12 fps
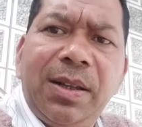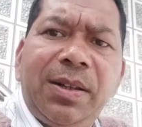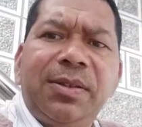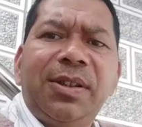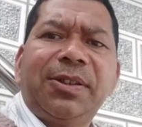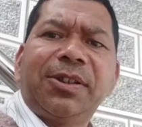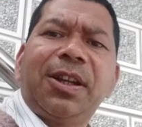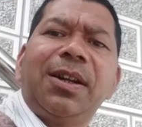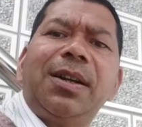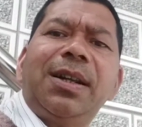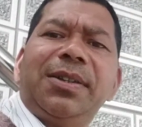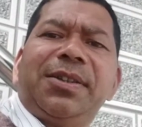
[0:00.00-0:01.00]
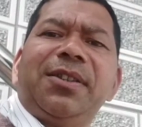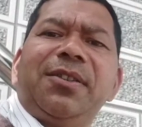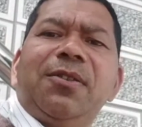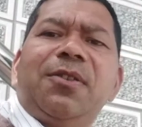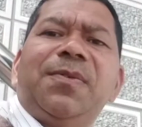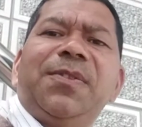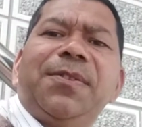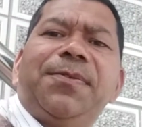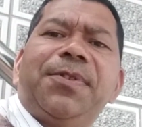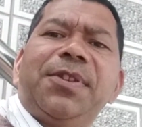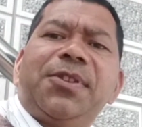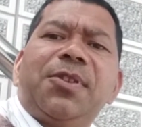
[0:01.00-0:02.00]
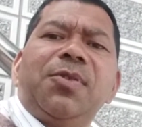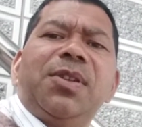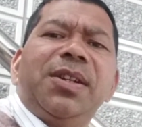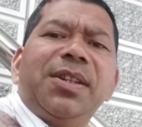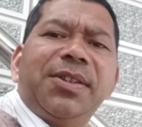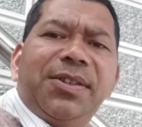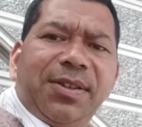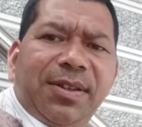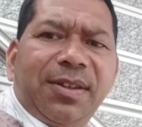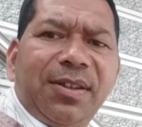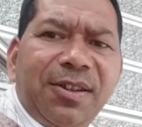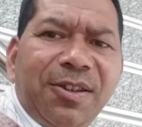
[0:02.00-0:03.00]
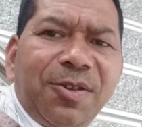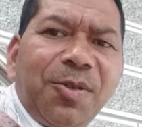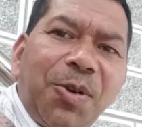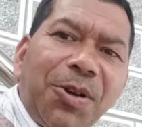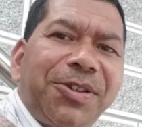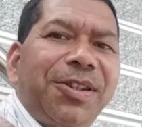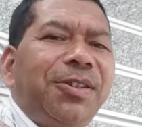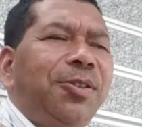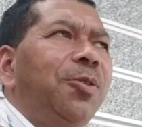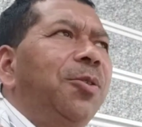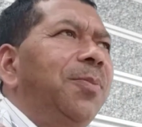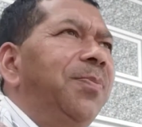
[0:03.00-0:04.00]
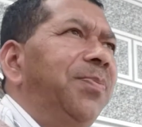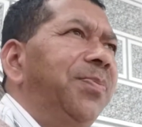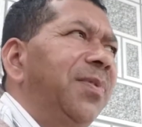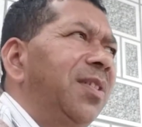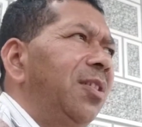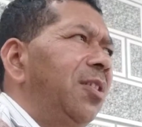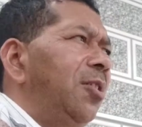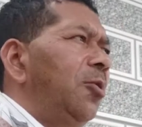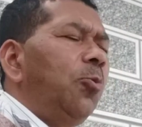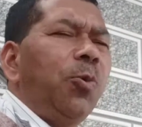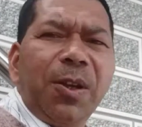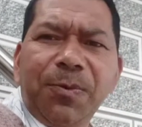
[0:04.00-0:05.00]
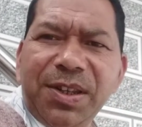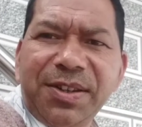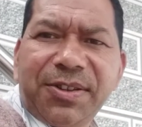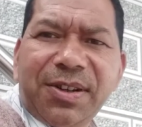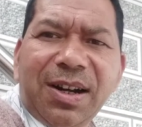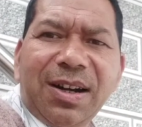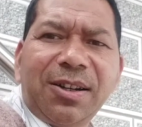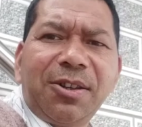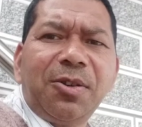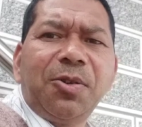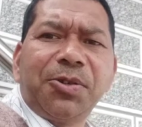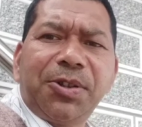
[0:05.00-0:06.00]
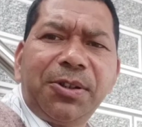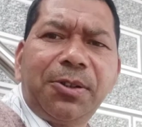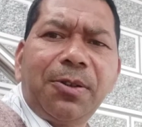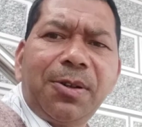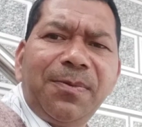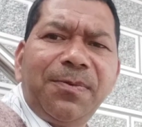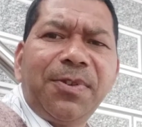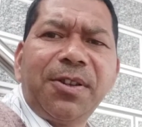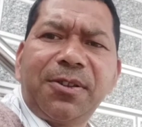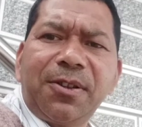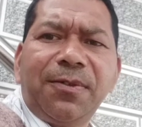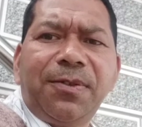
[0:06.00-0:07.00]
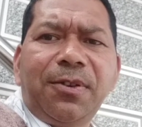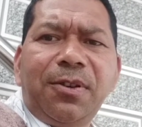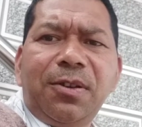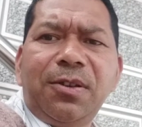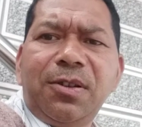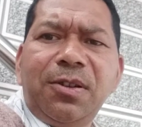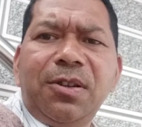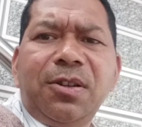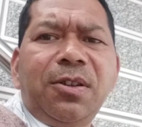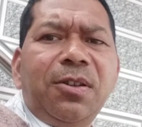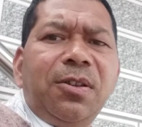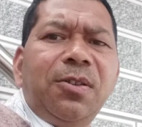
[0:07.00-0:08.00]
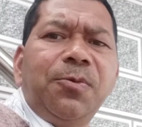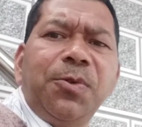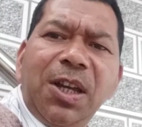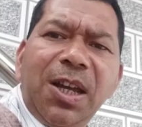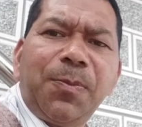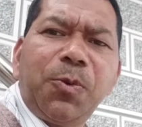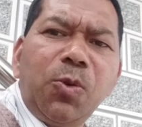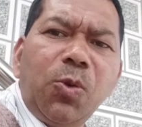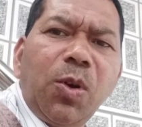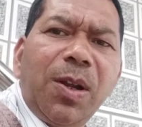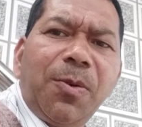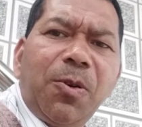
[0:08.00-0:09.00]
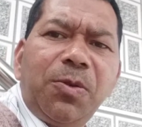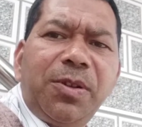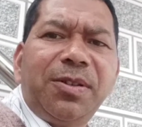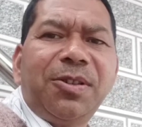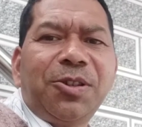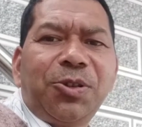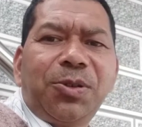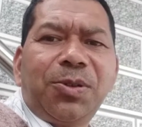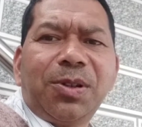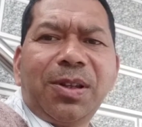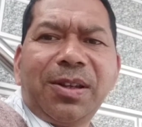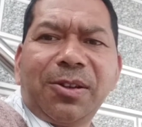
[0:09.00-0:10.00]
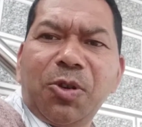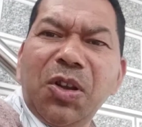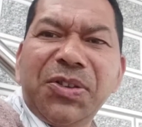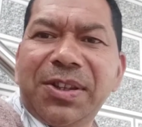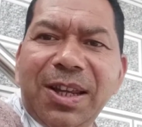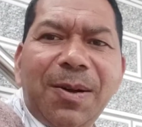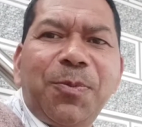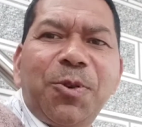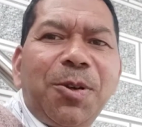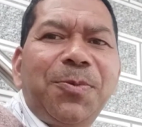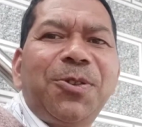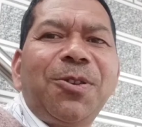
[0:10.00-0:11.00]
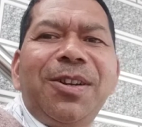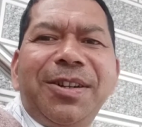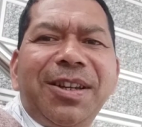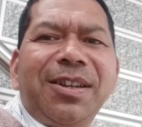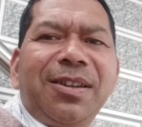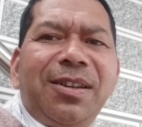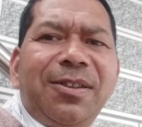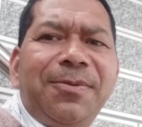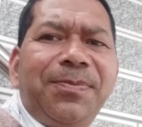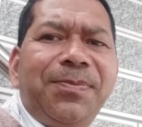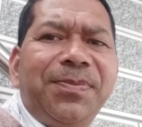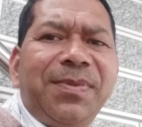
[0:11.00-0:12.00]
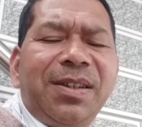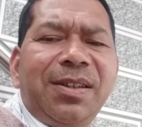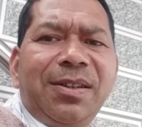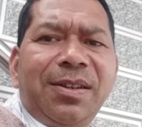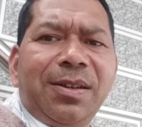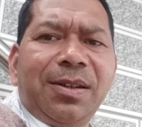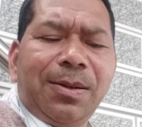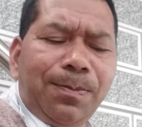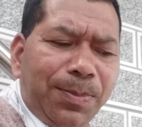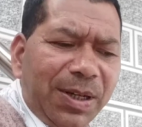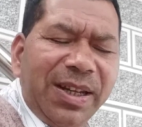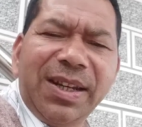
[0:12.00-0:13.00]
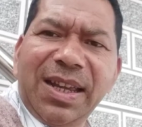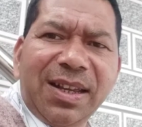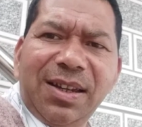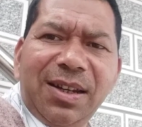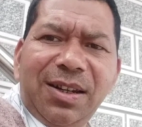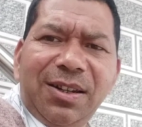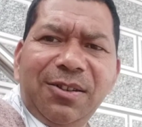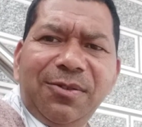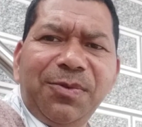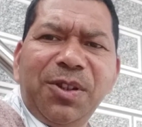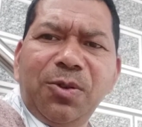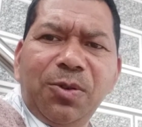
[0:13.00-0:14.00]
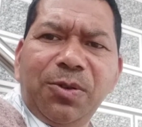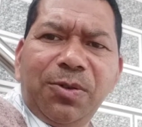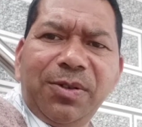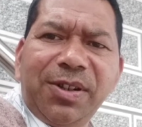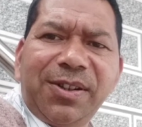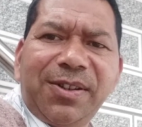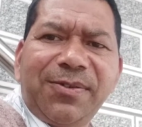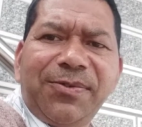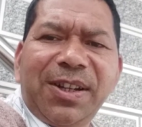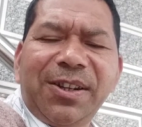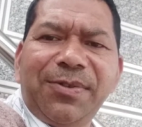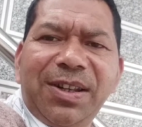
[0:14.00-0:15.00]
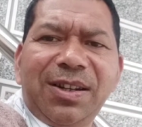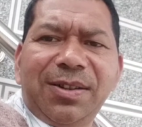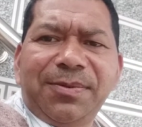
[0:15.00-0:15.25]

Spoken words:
The third lesson of the first unit is Gauss's theorem. When we start the Gauss's theorem, first of all, we have to know about the concept of solid angle. Plane angle, we know it very well.